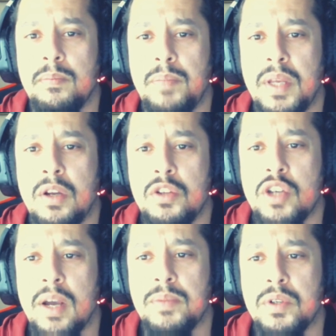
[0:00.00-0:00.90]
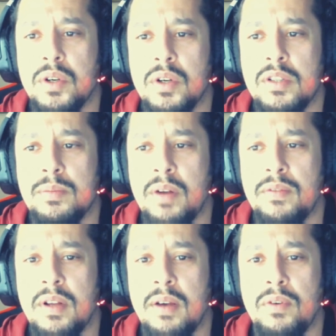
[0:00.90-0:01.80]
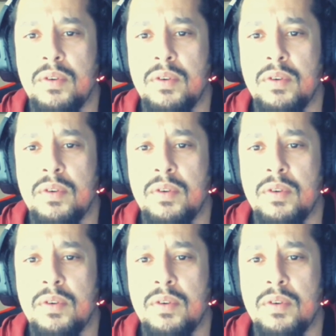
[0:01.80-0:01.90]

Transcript: Pinon chapter is part of the Navajo